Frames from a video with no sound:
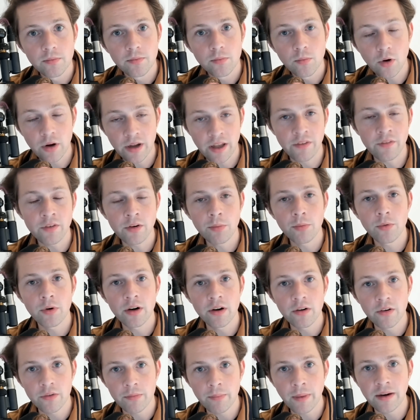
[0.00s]
What Kevin De
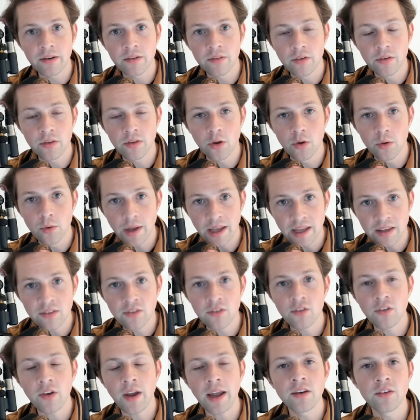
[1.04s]
Bruyne has managed to do is
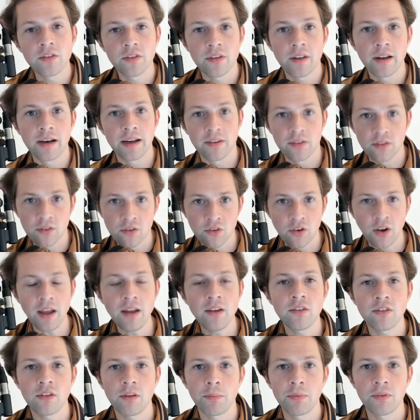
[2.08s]
change the list,
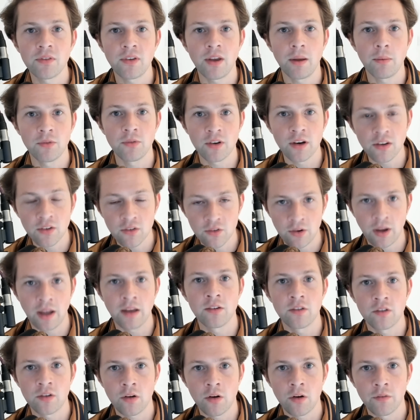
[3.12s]
change the perception, and
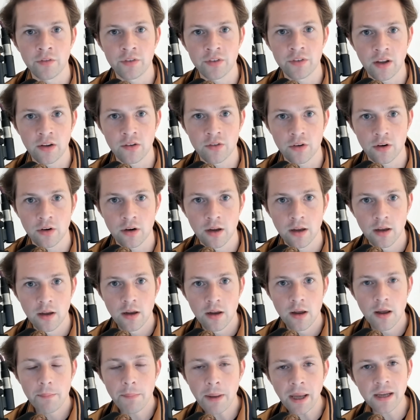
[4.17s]
change the conversation.
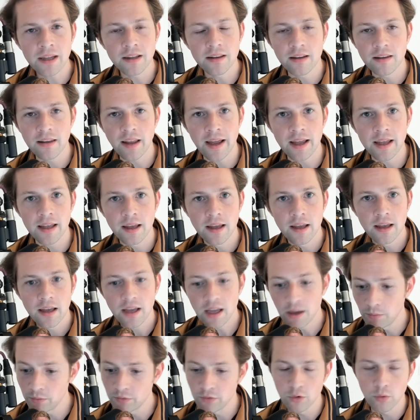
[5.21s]
Back in the day,
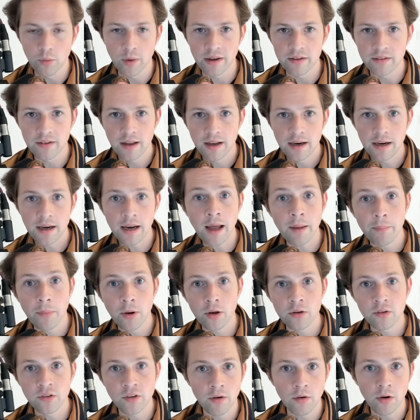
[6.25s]
it was always
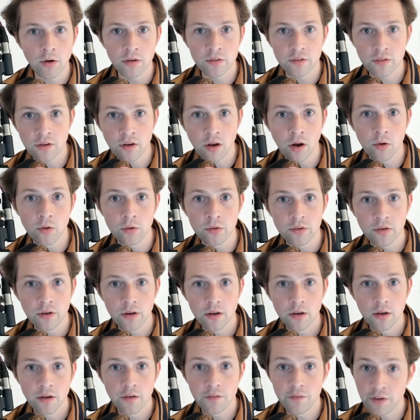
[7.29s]
Lampard, Gerrard, Scholes,
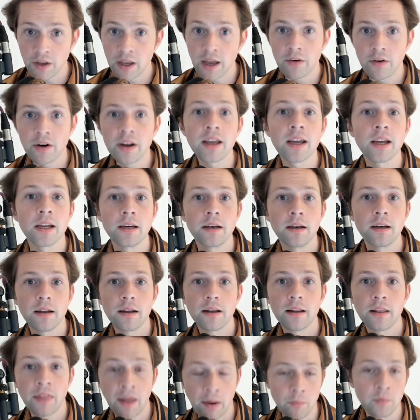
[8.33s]
Vieira, Keane.
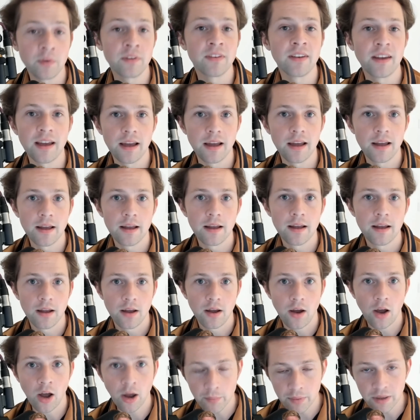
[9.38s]
That was it.
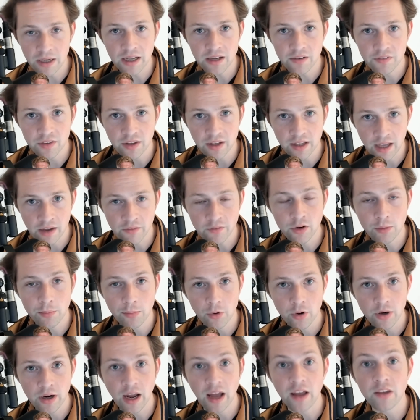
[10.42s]
I believe that Kevin De
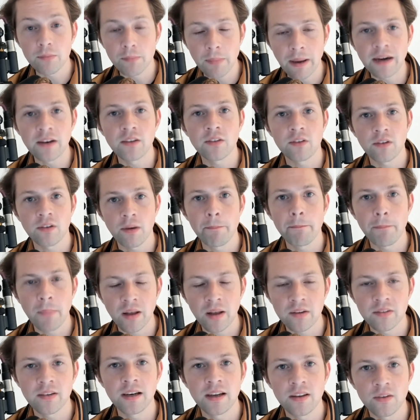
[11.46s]
Bruyne has managed to
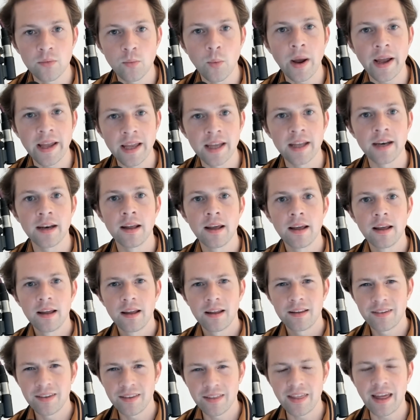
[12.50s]
muscle his way in
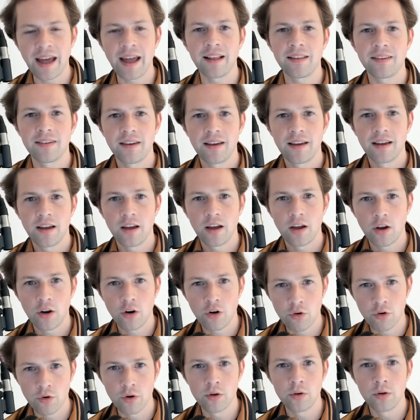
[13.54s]
to that
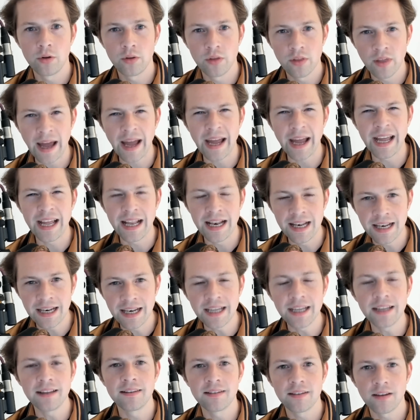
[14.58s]
crew, that
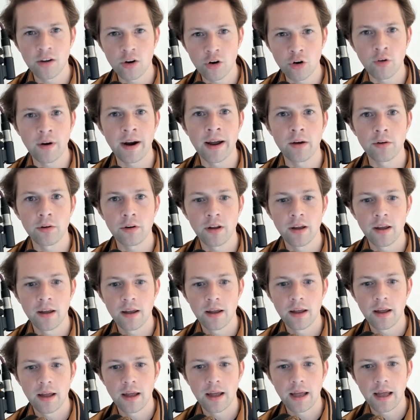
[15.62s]
elite crowd
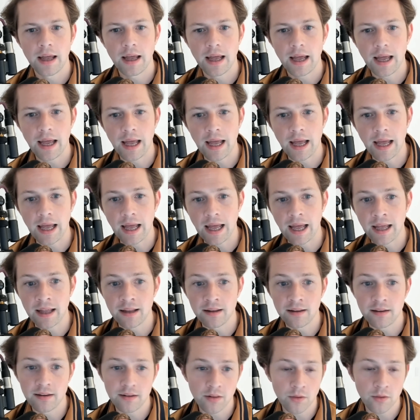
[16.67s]

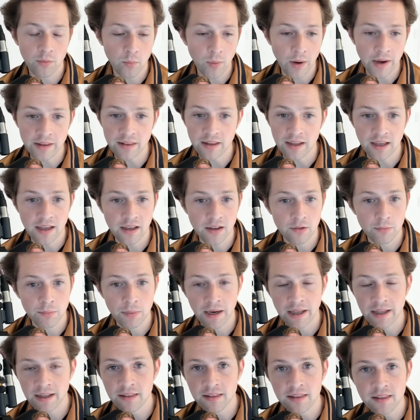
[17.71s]
and the way that he has
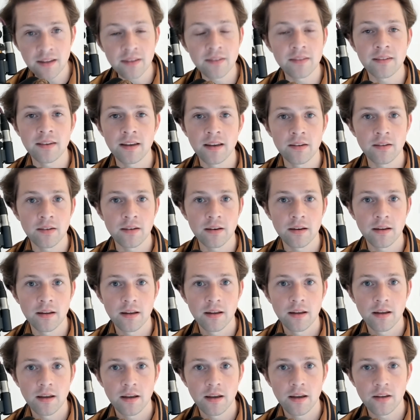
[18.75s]
played this season,
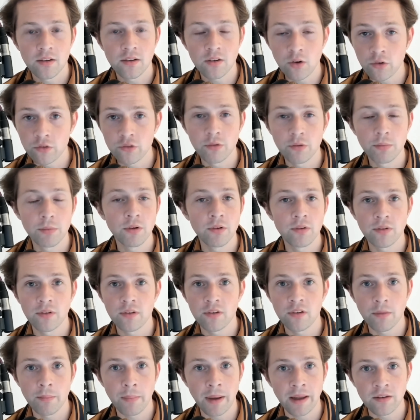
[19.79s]
his
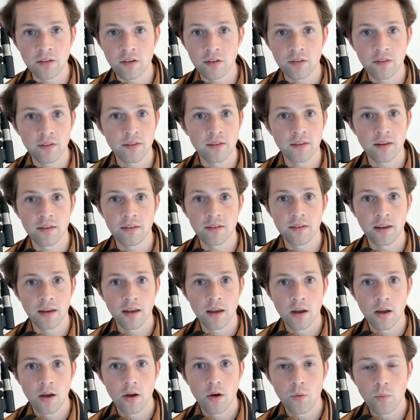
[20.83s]
contribution to Manchester City,
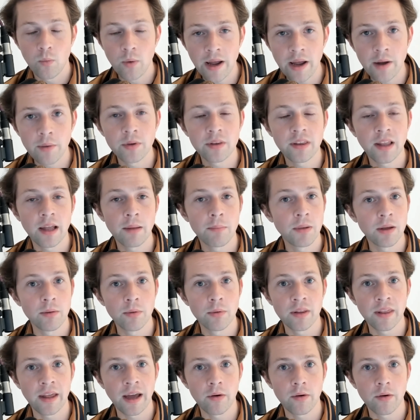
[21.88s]
where would they be
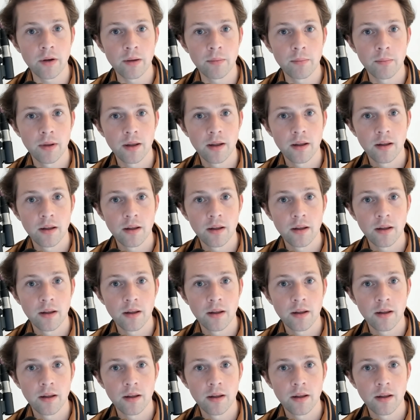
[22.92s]
without him?